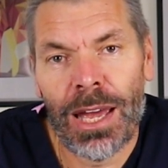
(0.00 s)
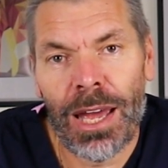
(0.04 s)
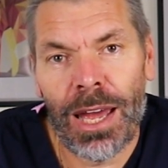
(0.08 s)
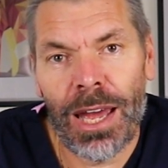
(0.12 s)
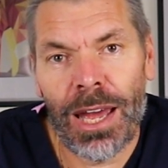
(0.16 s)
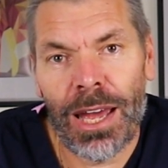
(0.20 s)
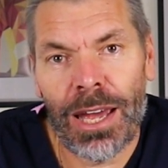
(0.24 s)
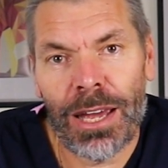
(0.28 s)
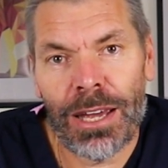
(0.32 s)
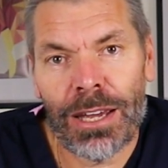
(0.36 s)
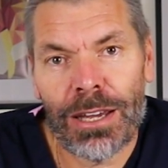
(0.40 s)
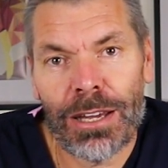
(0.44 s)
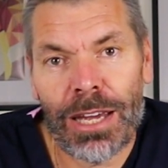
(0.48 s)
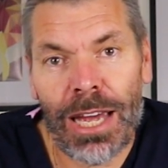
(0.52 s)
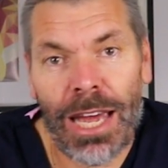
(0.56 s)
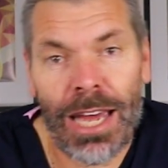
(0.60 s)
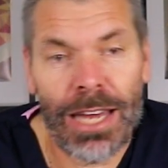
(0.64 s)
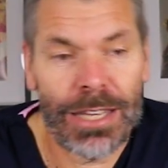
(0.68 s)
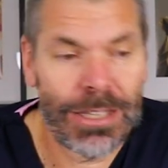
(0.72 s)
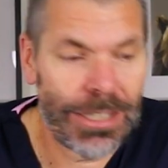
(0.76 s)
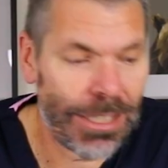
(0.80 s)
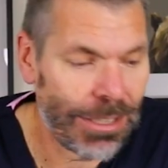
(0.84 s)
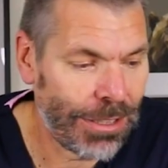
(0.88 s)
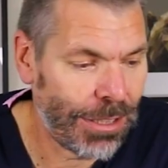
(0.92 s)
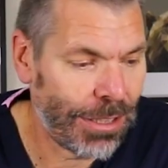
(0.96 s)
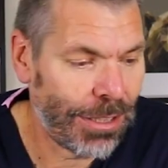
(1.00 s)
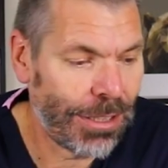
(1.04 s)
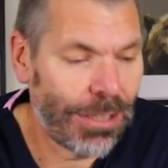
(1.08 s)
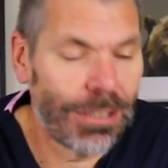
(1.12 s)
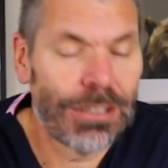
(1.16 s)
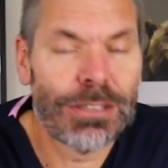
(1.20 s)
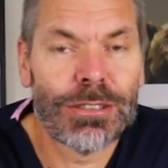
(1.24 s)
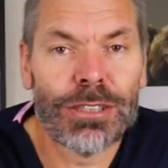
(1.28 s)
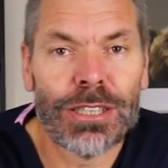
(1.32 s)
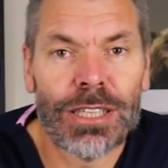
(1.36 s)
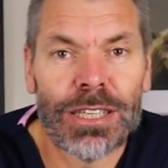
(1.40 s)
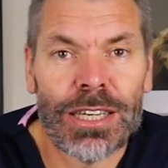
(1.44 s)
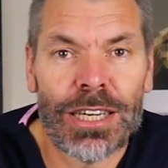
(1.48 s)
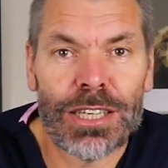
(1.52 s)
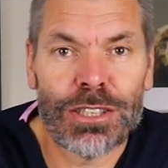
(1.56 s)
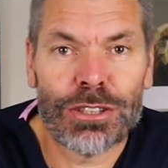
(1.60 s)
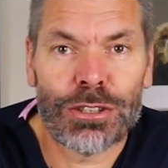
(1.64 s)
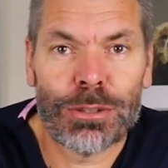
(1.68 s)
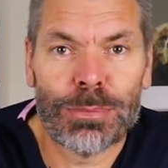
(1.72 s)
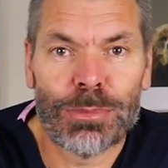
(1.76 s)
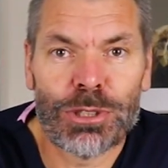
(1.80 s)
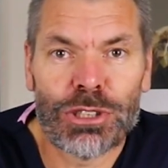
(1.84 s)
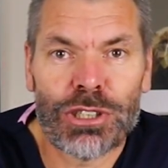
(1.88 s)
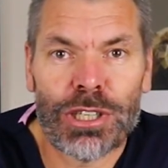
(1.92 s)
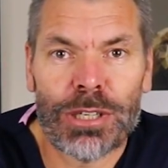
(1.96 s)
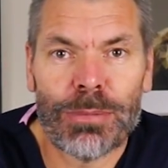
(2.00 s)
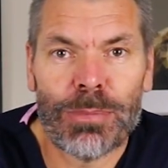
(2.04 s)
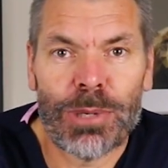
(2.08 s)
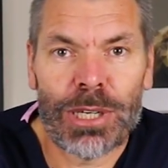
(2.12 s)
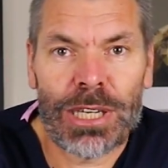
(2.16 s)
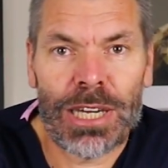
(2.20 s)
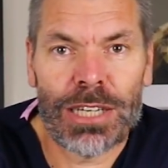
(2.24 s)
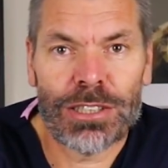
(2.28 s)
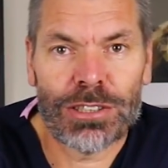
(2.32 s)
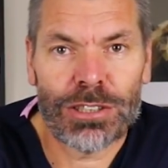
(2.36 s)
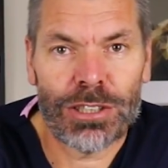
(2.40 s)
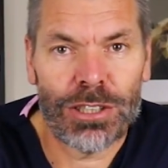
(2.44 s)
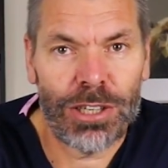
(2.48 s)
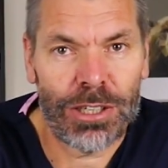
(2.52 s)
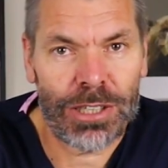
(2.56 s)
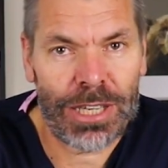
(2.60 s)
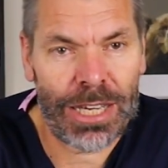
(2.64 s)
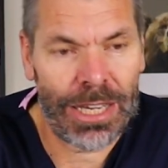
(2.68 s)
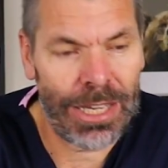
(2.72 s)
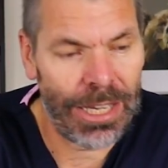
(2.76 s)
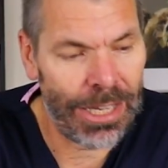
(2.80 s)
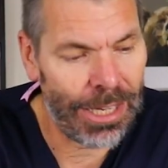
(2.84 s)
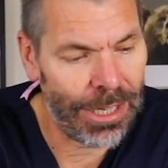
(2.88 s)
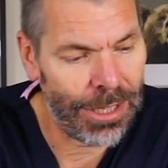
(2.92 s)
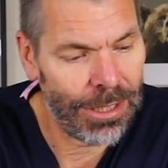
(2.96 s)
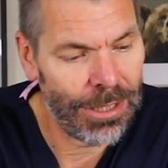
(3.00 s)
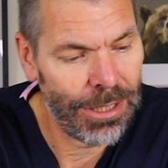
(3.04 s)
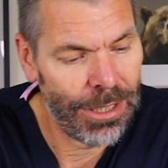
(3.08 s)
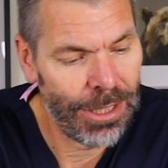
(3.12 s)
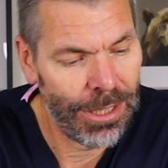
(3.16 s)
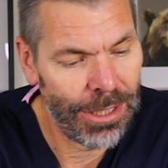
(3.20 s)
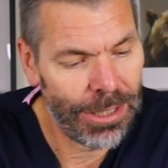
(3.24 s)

And this is the machine we're going to look at here.